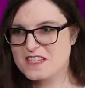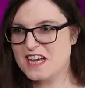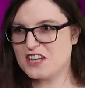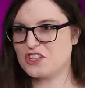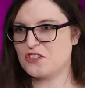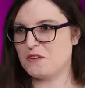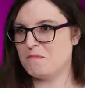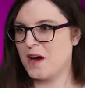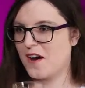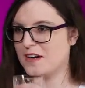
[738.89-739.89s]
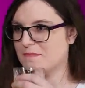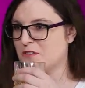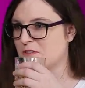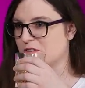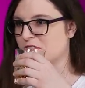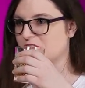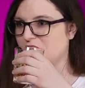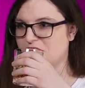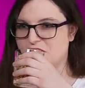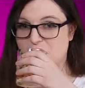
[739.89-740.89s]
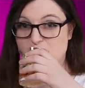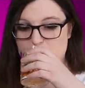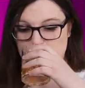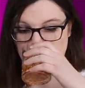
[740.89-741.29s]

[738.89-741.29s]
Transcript: I should have married your sister.